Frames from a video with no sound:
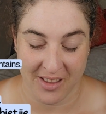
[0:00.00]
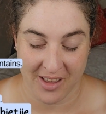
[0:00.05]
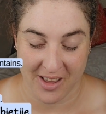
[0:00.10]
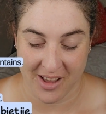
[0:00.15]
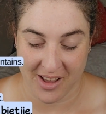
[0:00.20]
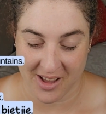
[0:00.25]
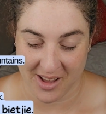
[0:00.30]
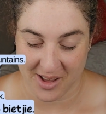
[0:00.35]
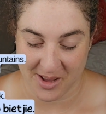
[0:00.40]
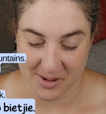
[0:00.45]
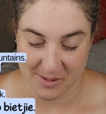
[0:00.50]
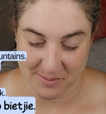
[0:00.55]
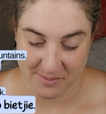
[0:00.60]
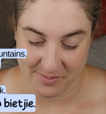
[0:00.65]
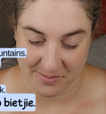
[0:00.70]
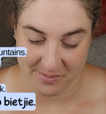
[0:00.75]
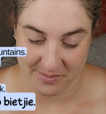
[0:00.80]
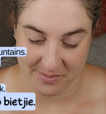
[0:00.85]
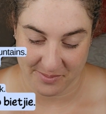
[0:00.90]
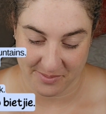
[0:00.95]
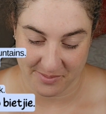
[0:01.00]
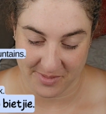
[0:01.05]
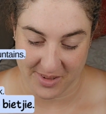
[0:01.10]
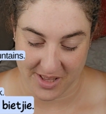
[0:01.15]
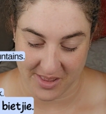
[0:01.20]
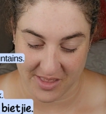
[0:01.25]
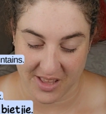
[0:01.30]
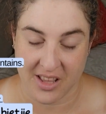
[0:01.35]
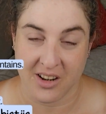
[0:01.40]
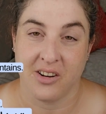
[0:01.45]

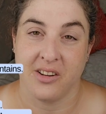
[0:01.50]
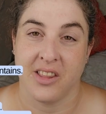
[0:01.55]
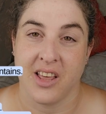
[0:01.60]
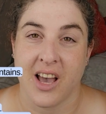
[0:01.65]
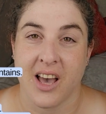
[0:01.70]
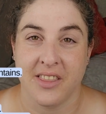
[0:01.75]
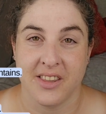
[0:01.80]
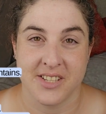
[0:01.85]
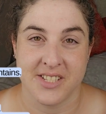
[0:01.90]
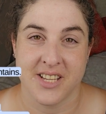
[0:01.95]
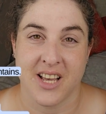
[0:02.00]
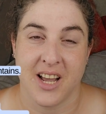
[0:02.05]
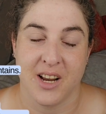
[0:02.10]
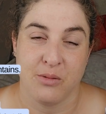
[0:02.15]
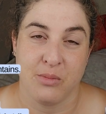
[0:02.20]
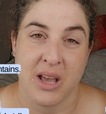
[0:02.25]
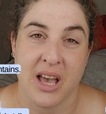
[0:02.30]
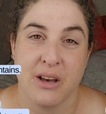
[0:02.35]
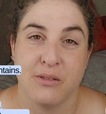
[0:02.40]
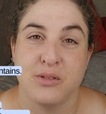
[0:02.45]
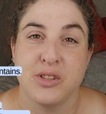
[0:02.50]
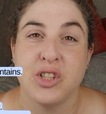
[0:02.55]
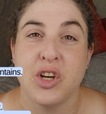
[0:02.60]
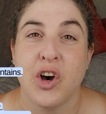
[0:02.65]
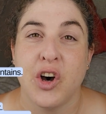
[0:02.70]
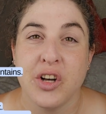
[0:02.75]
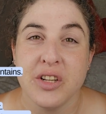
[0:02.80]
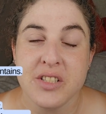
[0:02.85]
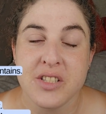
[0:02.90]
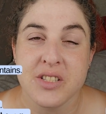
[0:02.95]
And then on the other side we have
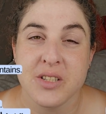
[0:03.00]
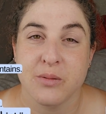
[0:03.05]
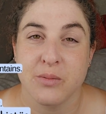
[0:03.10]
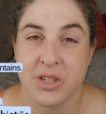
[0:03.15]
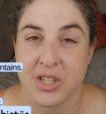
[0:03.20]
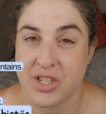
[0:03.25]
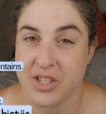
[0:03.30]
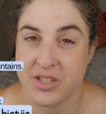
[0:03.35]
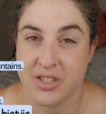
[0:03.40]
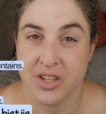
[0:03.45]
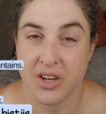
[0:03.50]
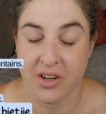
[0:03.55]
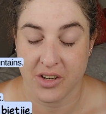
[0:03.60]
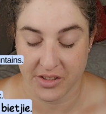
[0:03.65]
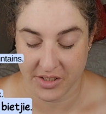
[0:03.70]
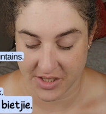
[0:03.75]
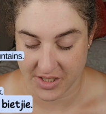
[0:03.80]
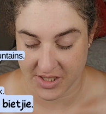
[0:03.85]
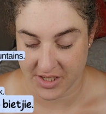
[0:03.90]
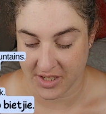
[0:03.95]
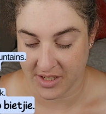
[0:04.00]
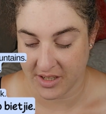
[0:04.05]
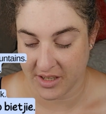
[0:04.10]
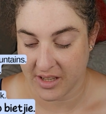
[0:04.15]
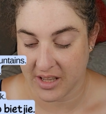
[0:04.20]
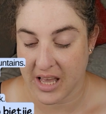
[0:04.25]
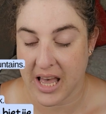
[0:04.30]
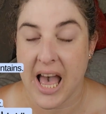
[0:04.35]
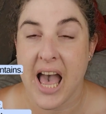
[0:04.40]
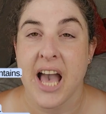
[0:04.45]
dance, which is dance.
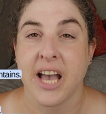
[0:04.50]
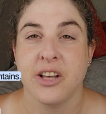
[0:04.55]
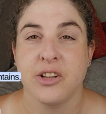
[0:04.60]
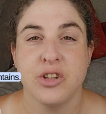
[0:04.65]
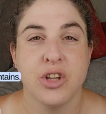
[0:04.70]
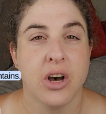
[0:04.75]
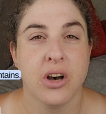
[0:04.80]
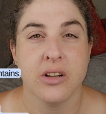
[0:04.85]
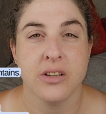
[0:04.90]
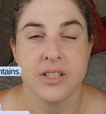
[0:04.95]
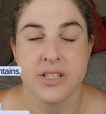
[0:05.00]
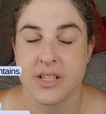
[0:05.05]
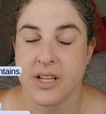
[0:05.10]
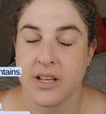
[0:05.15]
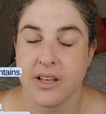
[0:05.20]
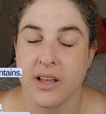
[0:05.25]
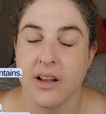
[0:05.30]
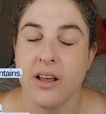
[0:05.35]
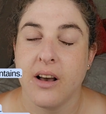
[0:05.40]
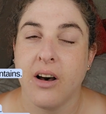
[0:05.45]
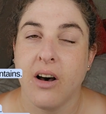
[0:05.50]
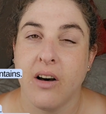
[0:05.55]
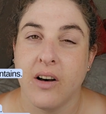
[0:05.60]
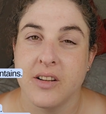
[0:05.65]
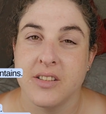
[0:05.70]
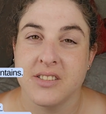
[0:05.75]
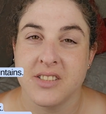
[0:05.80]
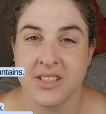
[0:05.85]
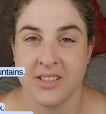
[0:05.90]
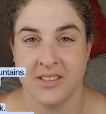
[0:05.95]
Ek dans die hele
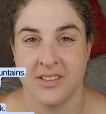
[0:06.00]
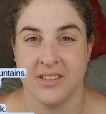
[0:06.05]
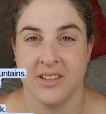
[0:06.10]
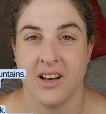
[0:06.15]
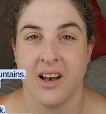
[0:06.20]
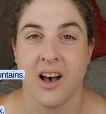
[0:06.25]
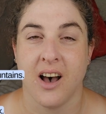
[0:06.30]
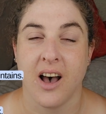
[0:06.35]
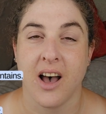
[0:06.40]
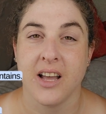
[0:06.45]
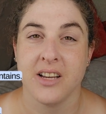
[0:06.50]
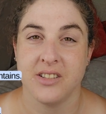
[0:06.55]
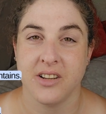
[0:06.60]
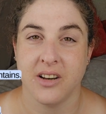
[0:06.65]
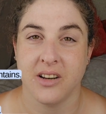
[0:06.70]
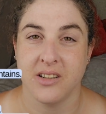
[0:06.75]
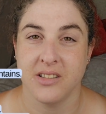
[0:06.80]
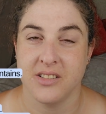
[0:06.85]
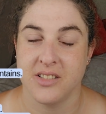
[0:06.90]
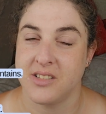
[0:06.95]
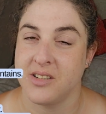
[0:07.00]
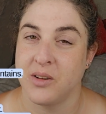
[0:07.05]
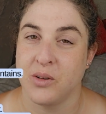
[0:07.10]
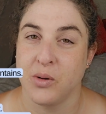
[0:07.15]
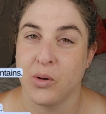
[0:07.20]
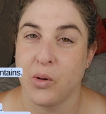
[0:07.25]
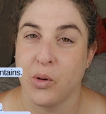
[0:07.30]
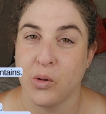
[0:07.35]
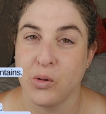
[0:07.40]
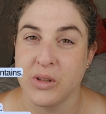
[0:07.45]
aand. I dance
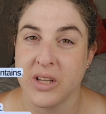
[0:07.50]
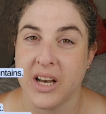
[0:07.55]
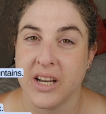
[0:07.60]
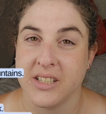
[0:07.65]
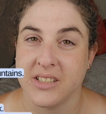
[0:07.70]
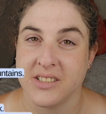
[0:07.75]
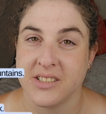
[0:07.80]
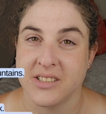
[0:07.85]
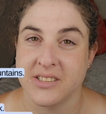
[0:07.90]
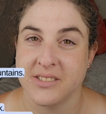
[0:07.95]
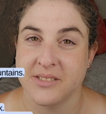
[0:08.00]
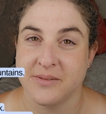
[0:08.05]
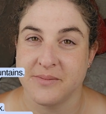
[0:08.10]
all night.